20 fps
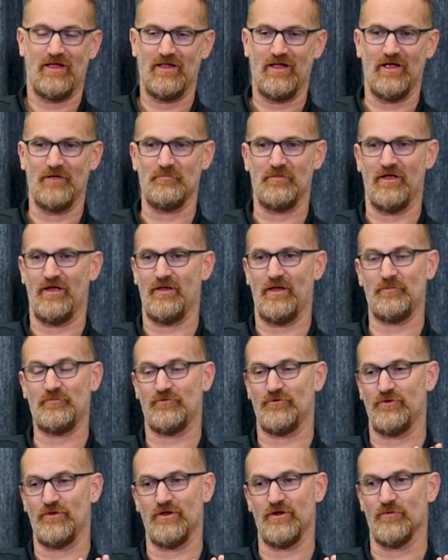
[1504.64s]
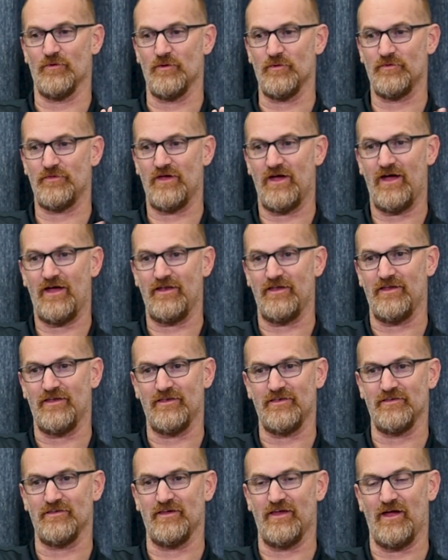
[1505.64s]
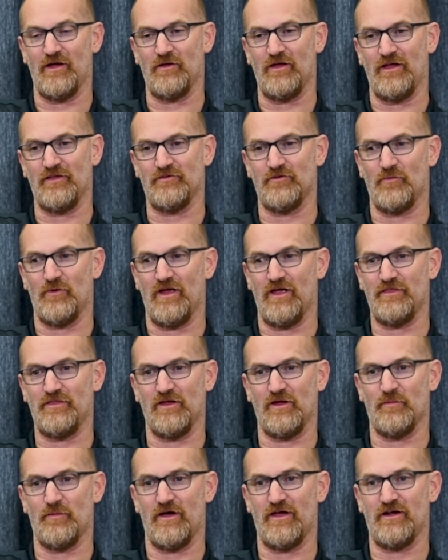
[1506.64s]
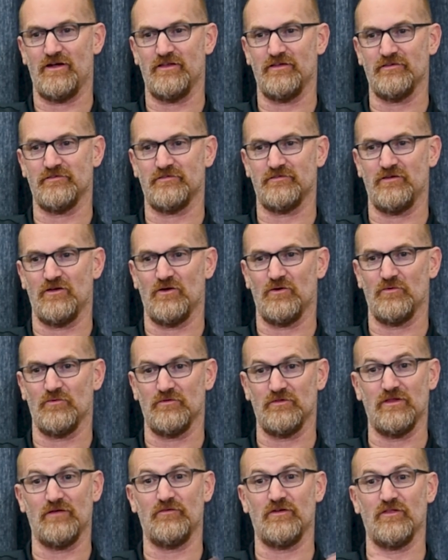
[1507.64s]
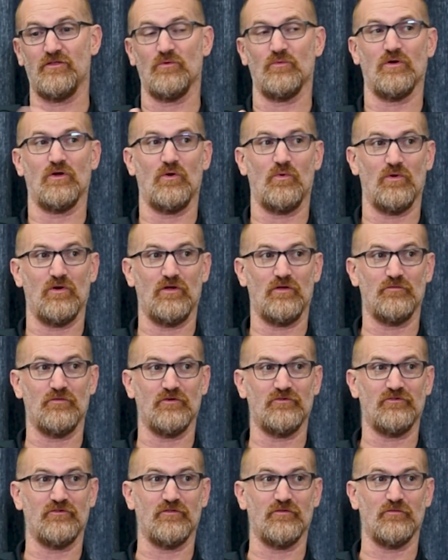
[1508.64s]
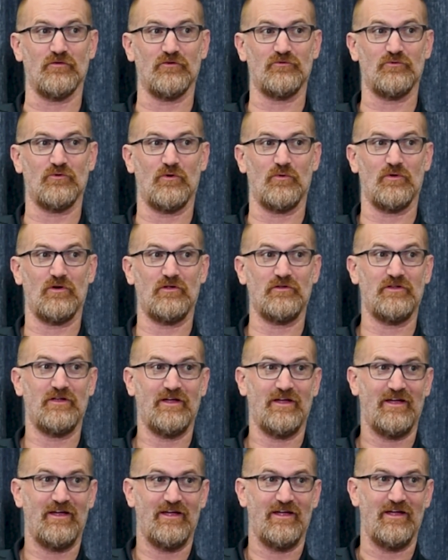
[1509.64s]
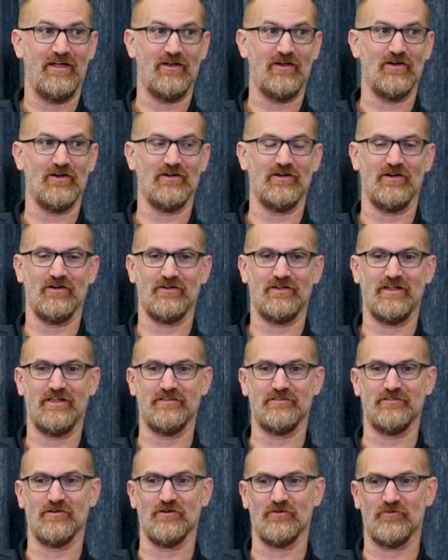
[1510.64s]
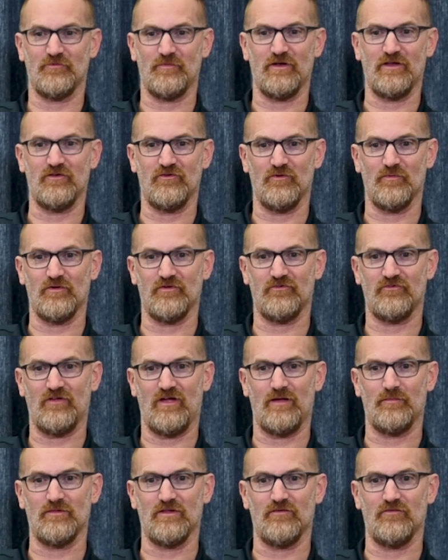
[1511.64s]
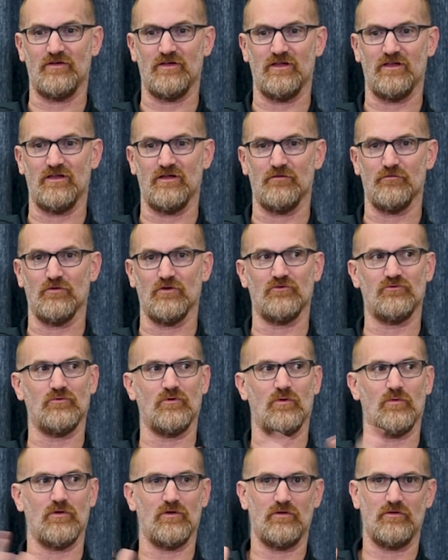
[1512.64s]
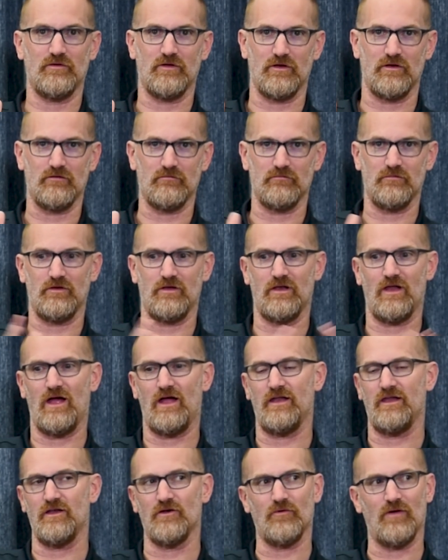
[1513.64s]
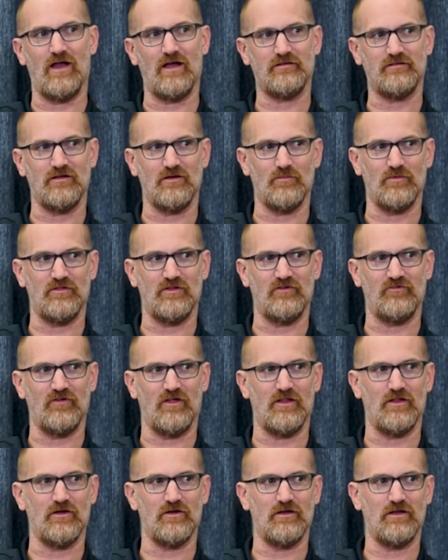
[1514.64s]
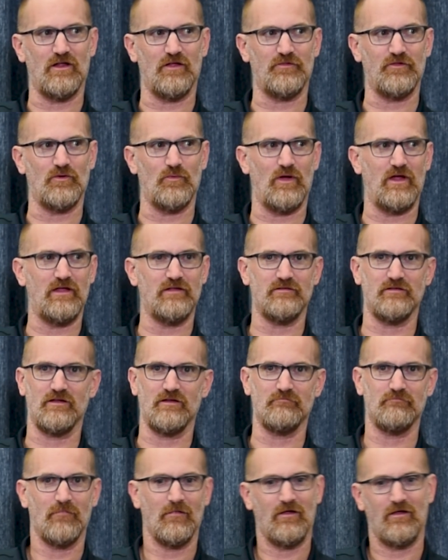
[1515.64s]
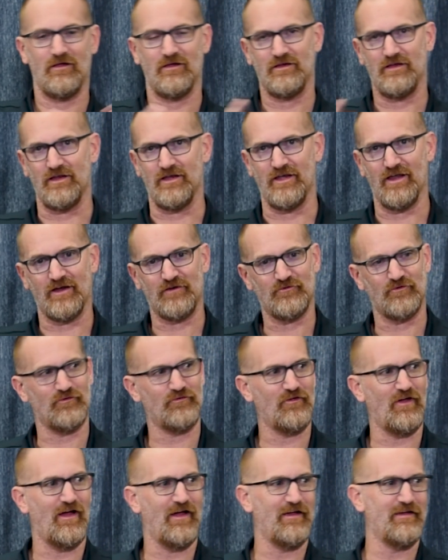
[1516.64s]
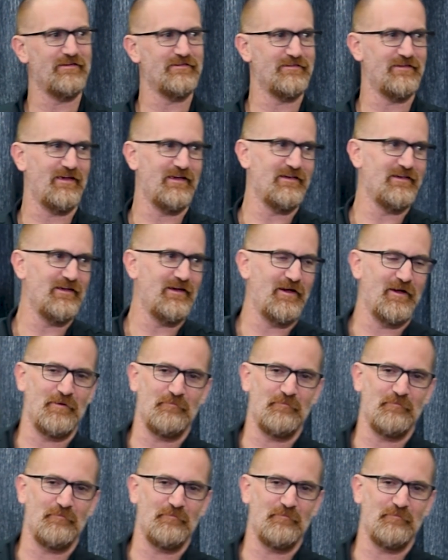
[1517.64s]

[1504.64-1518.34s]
I absolutely agree with that. And yeah, the way I think about it is, living in the real world versus the virtual world. Yeah. And our kids are spending too much time living in a virtual world and not interacting with each other in healthy ways and getting exercise and